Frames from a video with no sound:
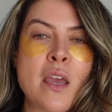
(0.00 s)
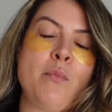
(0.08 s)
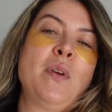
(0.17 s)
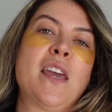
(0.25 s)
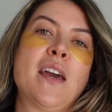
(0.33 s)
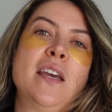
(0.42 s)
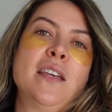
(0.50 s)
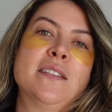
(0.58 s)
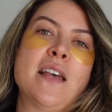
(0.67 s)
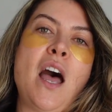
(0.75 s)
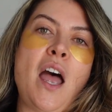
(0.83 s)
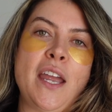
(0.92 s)

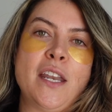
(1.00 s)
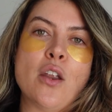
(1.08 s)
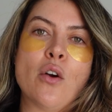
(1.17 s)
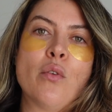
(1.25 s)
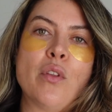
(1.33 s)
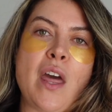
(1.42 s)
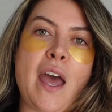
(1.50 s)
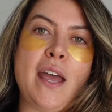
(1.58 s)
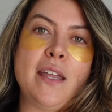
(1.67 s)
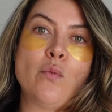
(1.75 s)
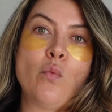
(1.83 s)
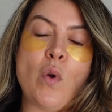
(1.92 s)
because I know
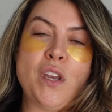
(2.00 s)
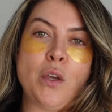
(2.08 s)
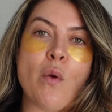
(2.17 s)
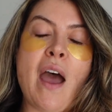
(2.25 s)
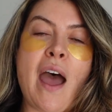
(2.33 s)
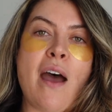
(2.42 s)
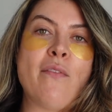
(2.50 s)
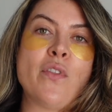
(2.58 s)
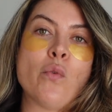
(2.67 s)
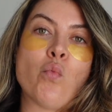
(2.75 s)
that when you have the